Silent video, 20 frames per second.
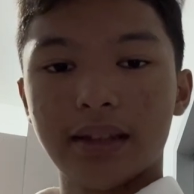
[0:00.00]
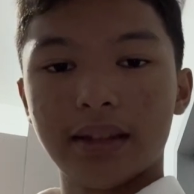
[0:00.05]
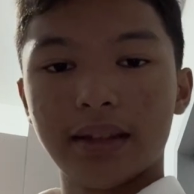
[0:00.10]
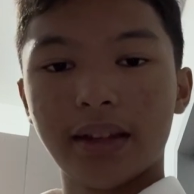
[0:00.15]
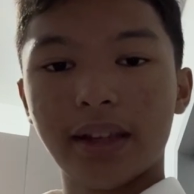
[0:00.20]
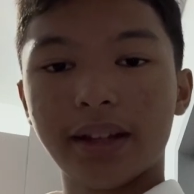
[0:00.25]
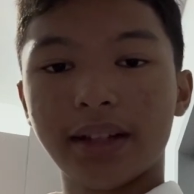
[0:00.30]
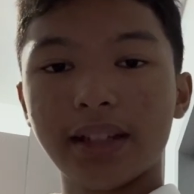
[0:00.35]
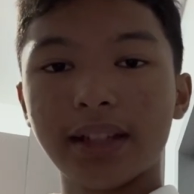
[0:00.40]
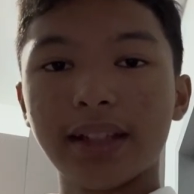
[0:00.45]

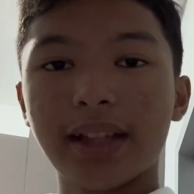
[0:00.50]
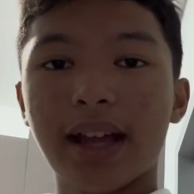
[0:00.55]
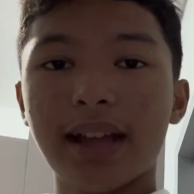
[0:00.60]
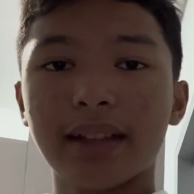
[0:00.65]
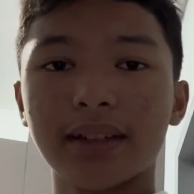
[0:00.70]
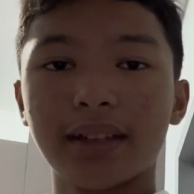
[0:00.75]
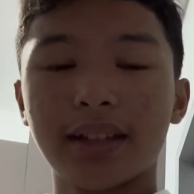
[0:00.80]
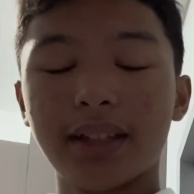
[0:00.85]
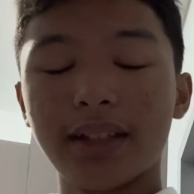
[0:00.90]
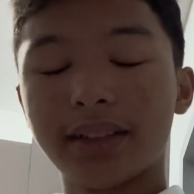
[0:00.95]
They
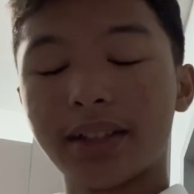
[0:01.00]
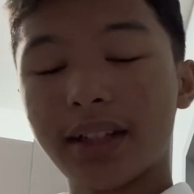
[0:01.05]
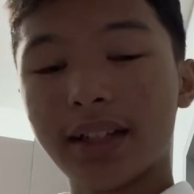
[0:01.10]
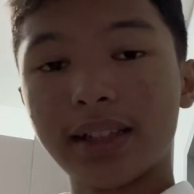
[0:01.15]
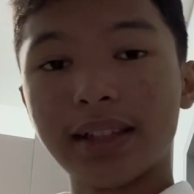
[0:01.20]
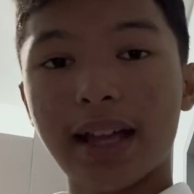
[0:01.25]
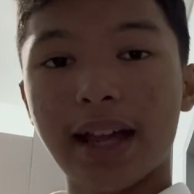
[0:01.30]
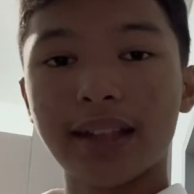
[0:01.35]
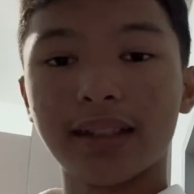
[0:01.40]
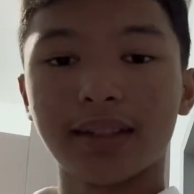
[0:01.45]

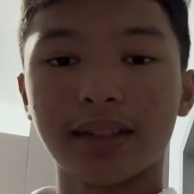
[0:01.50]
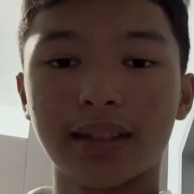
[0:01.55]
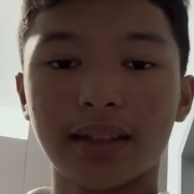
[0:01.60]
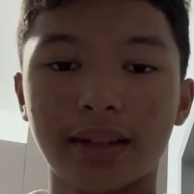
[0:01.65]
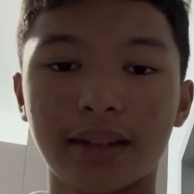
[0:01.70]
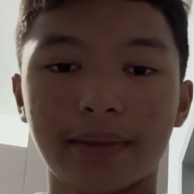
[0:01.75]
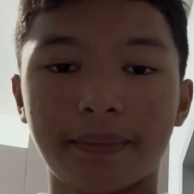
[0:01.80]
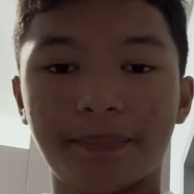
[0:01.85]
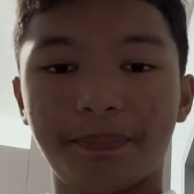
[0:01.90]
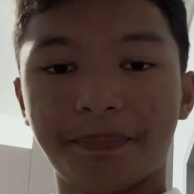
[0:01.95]
realized that
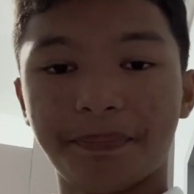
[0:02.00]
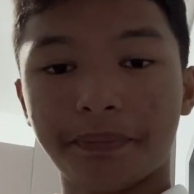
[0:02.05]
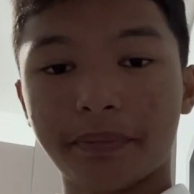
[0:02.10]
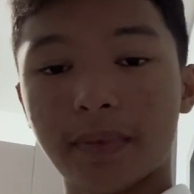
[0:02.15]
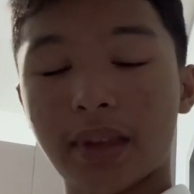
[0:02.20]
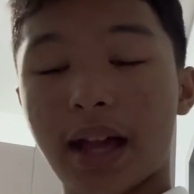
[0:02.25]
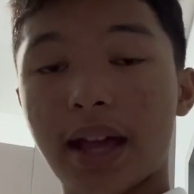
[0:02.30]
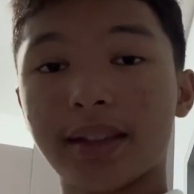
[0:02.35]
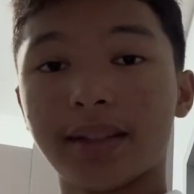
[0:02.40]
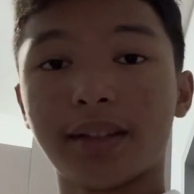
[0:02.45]

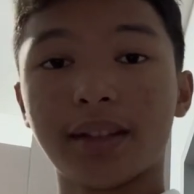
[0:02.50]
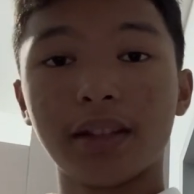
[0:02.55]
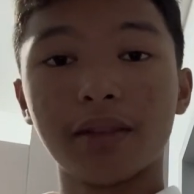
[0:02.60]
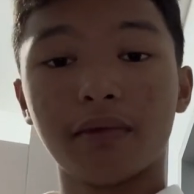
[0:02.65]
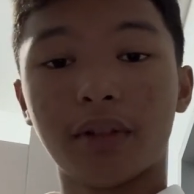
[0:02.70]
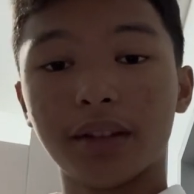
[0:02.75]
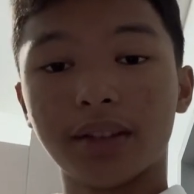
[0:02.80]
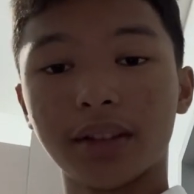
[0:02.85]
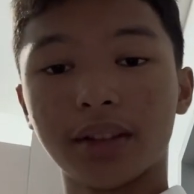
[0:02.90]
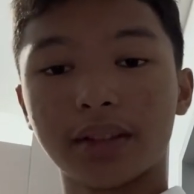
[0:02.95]
I still
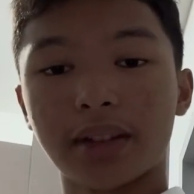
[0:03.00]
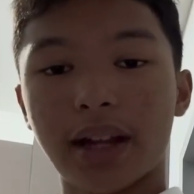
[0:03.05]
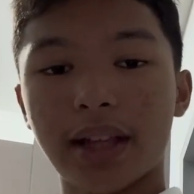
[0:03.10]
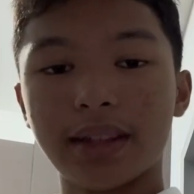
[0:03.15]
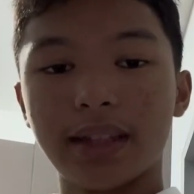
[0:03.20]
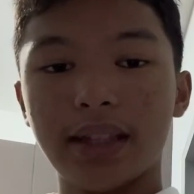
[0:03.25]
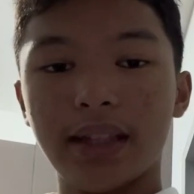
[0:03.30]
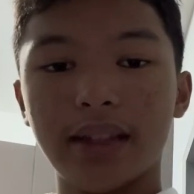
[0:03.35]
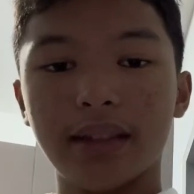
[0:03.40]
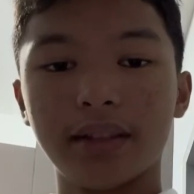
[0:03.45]
wasn't
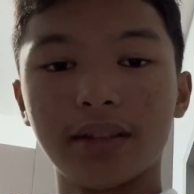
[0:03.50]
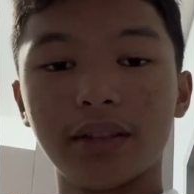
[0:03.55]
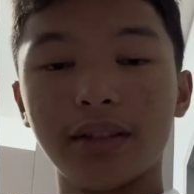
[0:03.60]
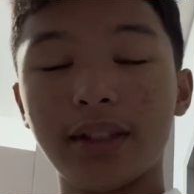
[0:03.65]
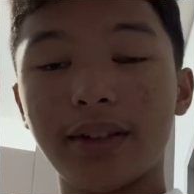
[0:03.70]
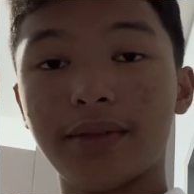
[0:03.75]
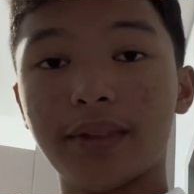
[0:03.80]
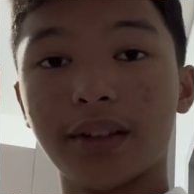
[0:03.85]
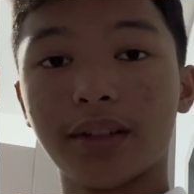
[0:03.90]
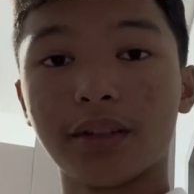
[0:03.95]
ready to
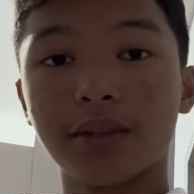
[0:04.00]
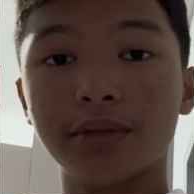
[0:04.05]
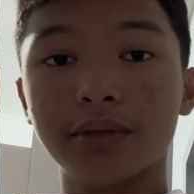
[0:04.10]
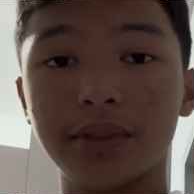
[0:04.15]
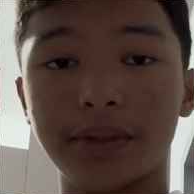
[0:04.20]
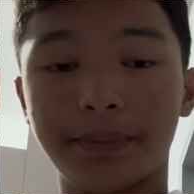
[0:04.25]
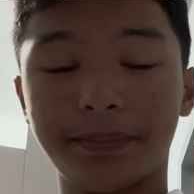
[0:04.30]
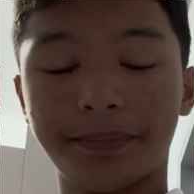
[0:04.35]
leave the school.